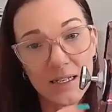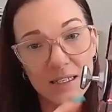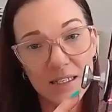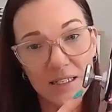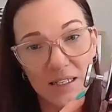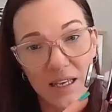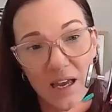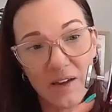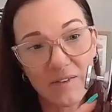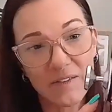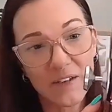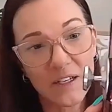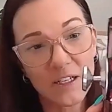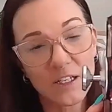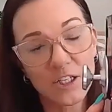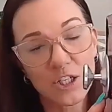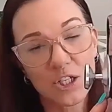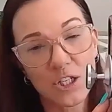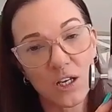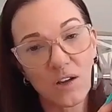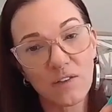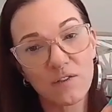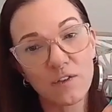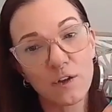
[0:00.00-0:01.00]

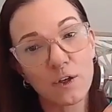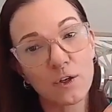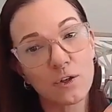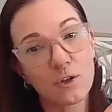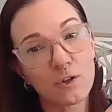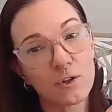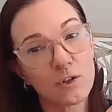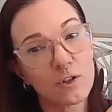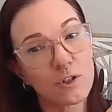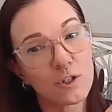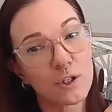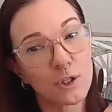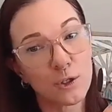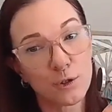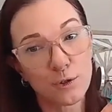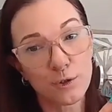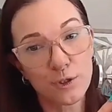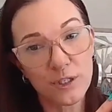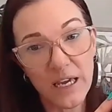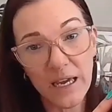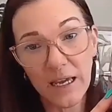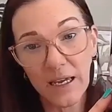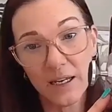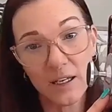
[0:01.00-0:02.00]
Savage, if you use
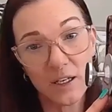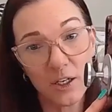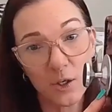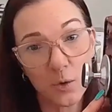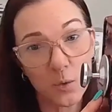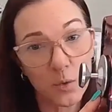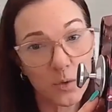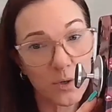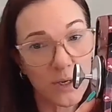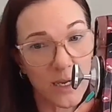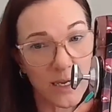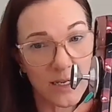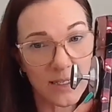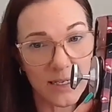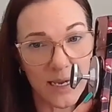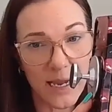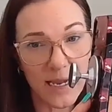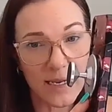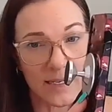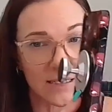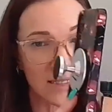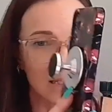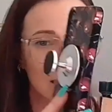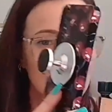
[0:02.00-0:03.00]
Lu10, you will get
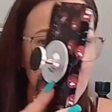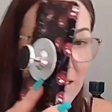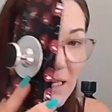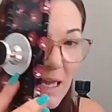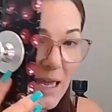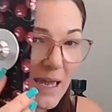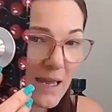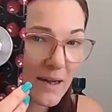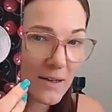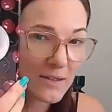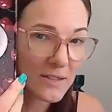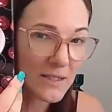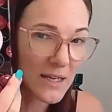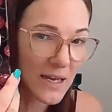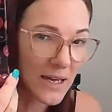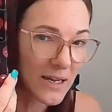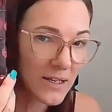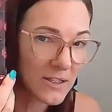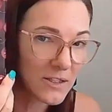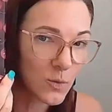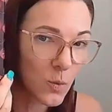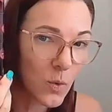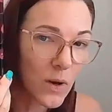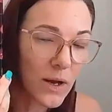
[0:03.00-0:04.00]
a discount
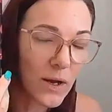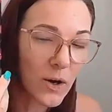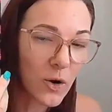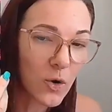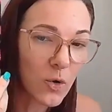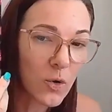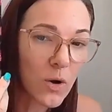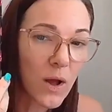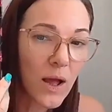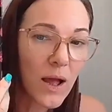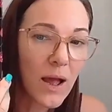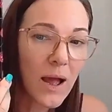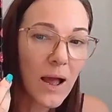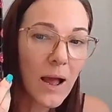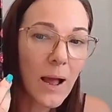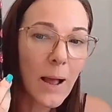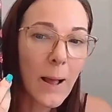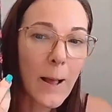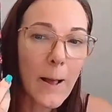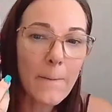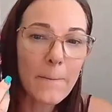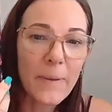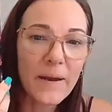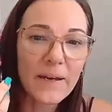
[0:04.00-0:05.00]
as well.
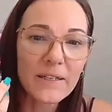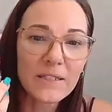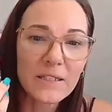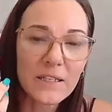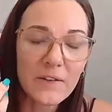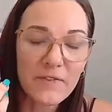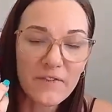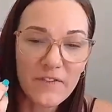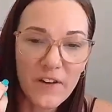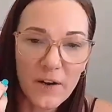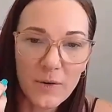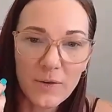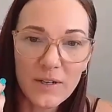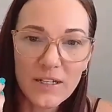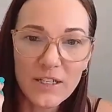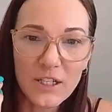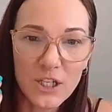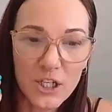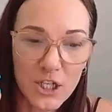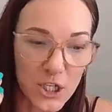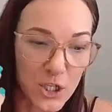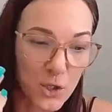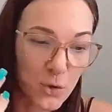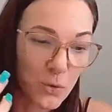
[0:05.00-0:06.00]
But it's a very
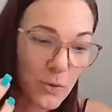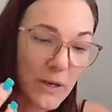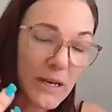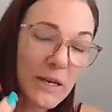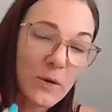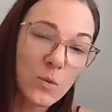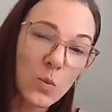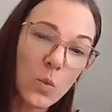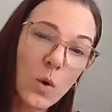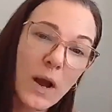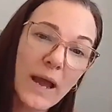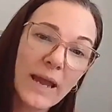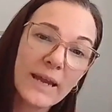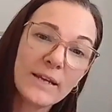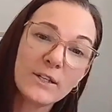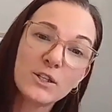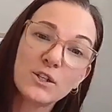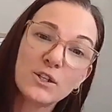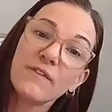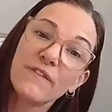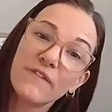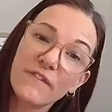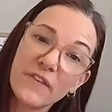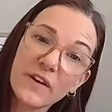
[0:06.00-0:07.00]
discreet way
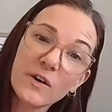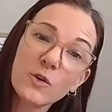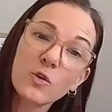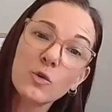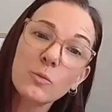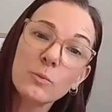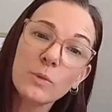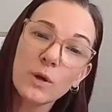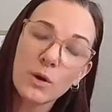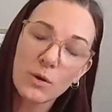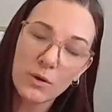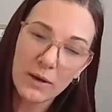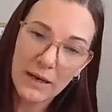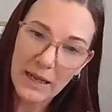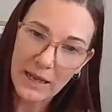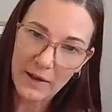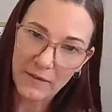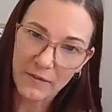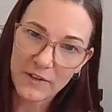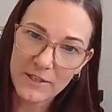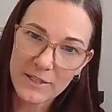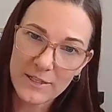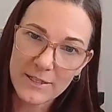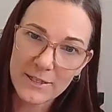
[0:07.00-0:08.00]
to film your
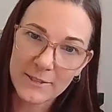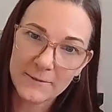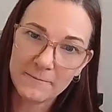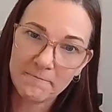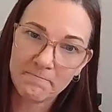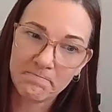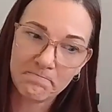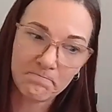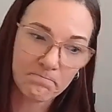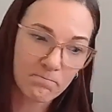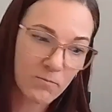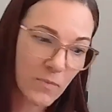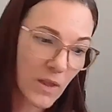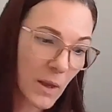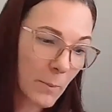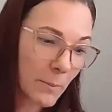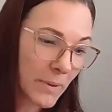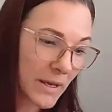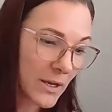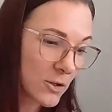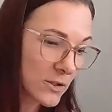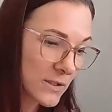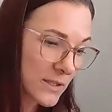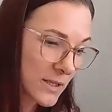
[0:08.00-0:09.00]
lifts
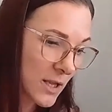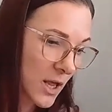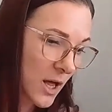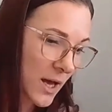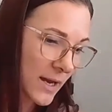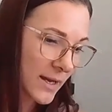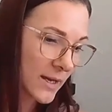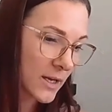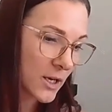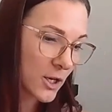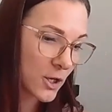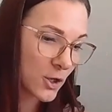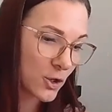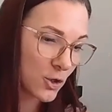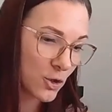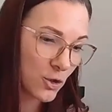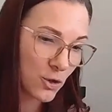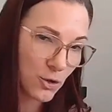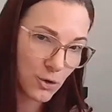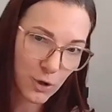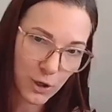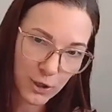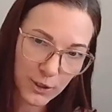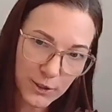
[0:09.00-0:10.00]
because, like
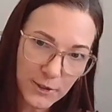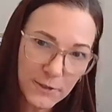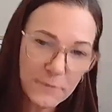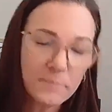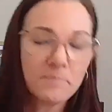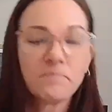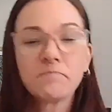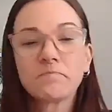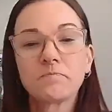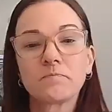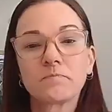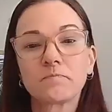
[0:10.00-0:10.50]
you know,